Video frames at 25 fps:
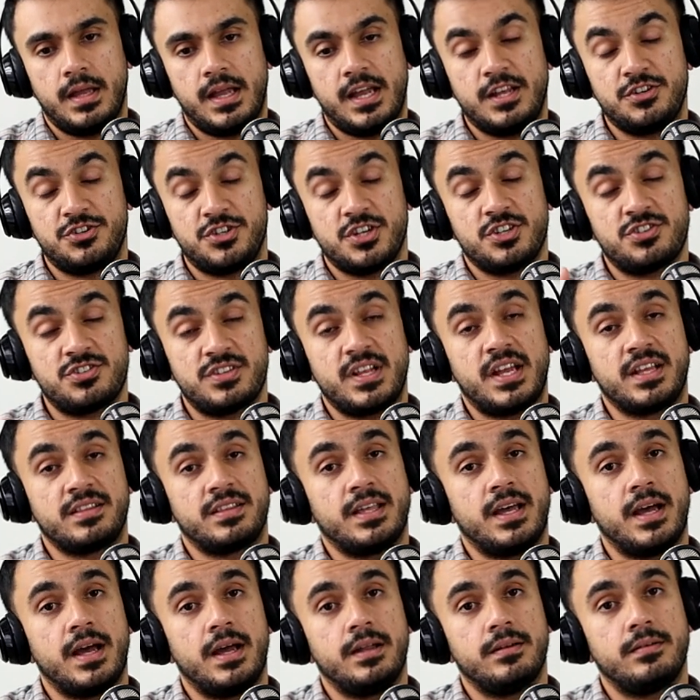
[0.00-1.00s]
And just
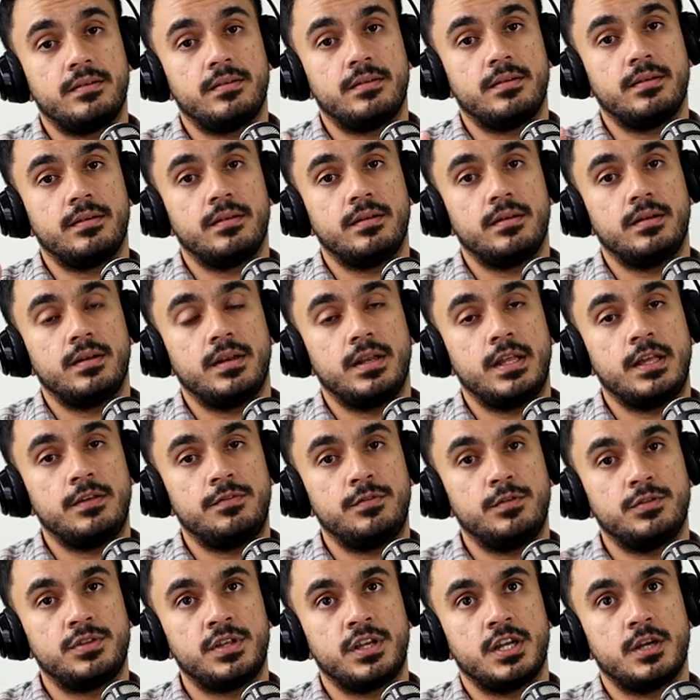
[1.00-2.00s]
like that,
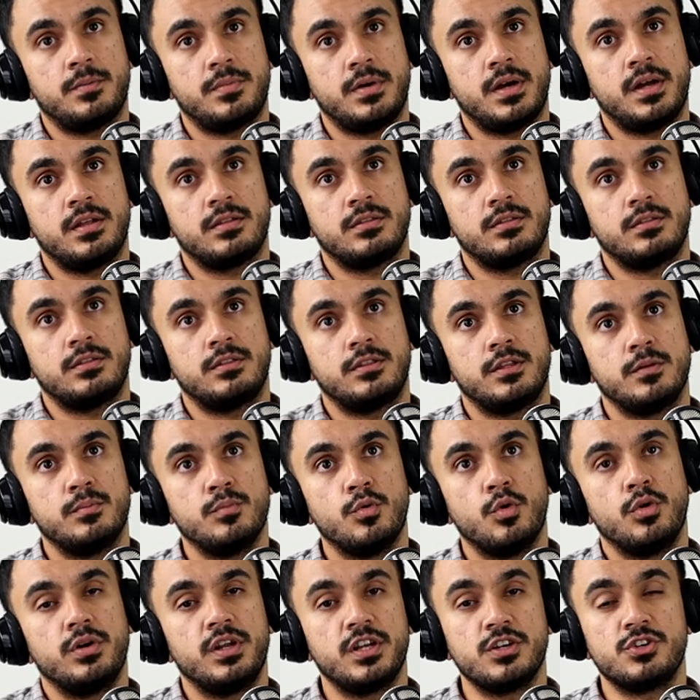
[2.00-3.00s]
if you think about the
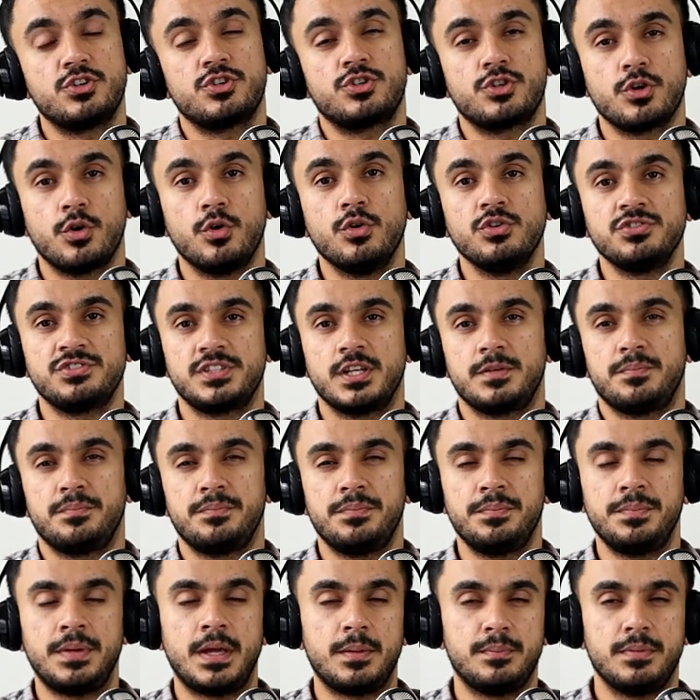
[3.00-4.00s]
morning shows that
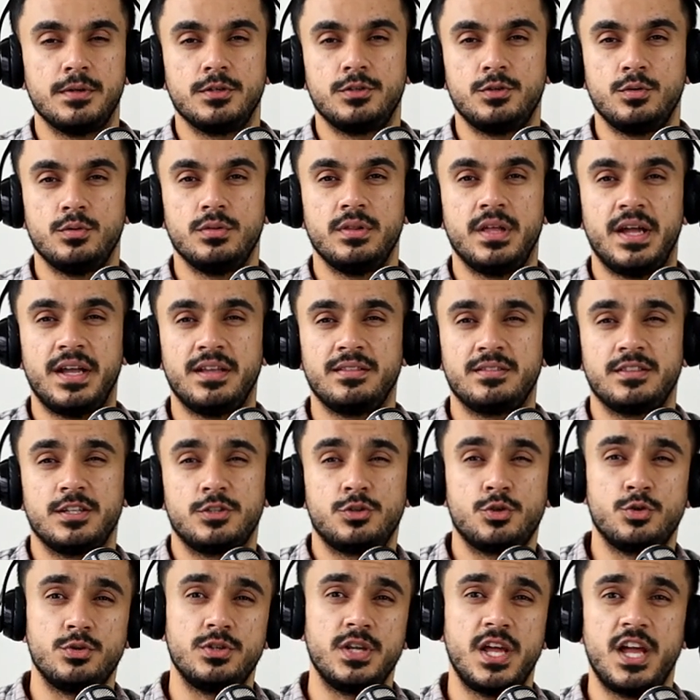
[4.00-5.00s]
people do, like
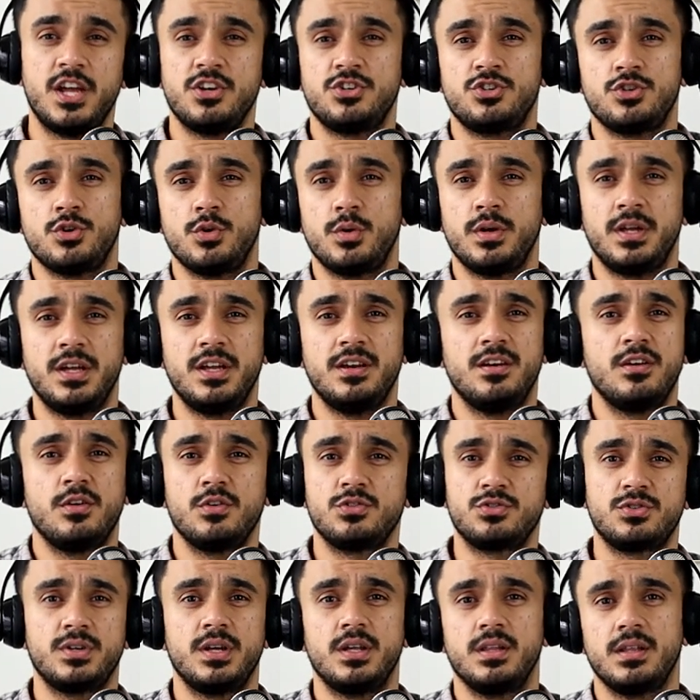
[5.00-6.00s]
the Today Show here in
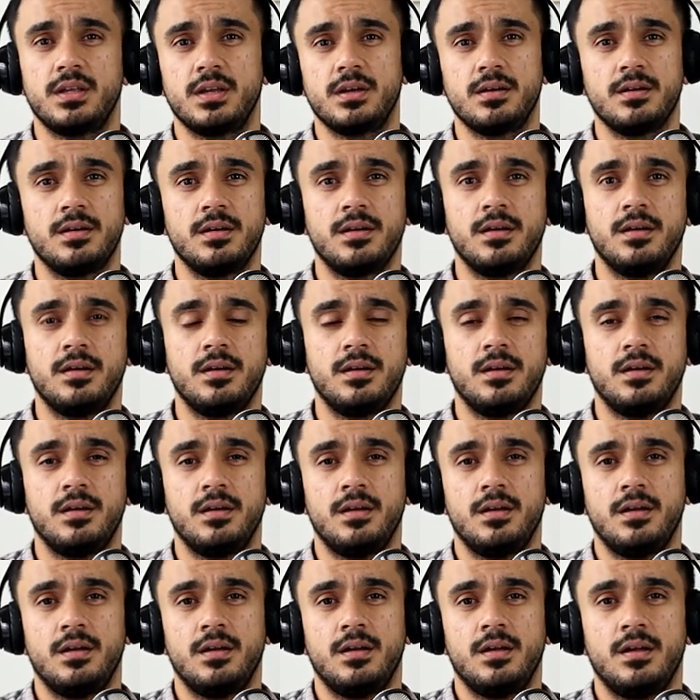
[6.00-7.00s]
Australia,
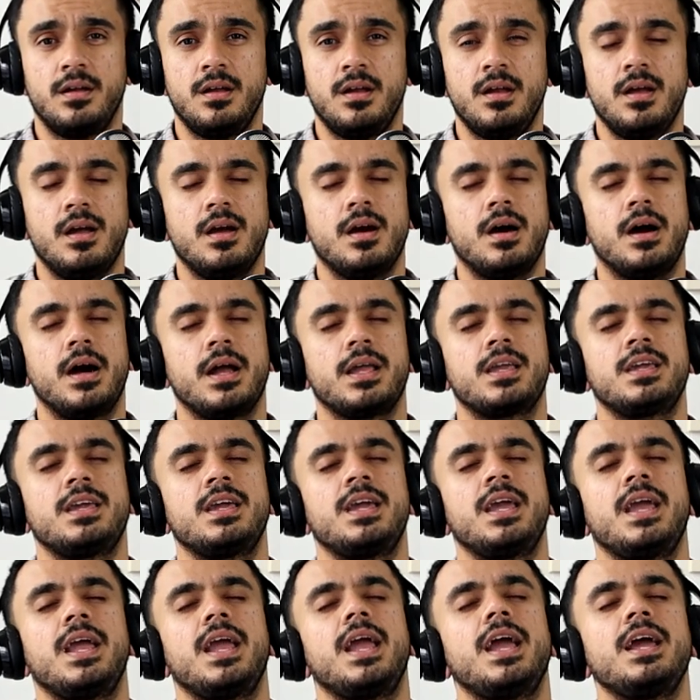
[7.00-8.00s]
I
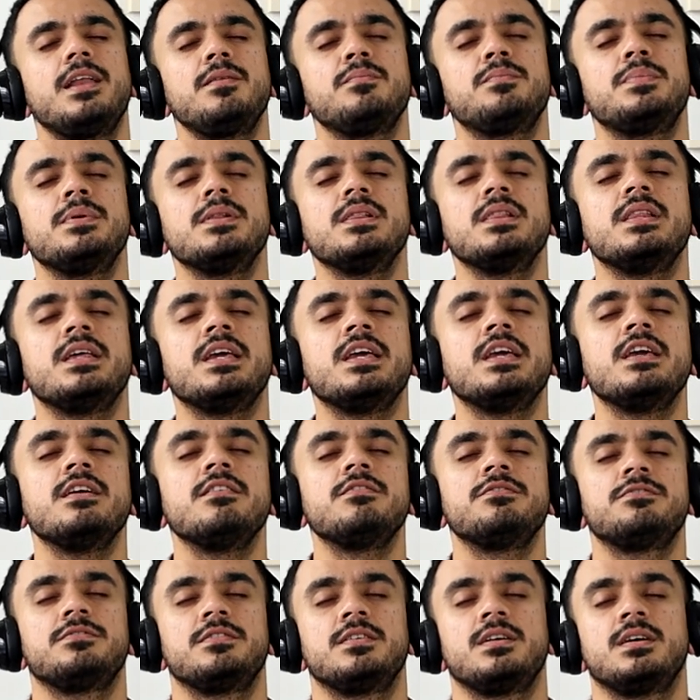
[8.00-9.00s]
can't
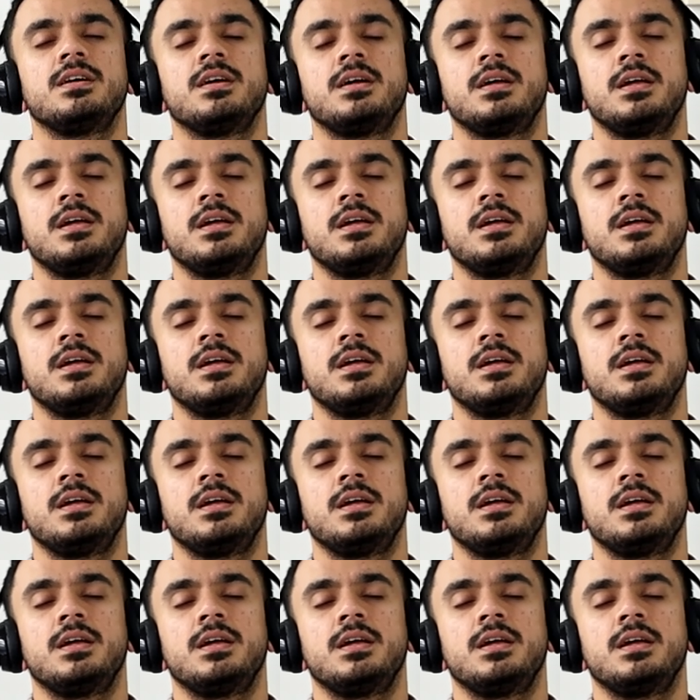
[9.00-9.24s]
believe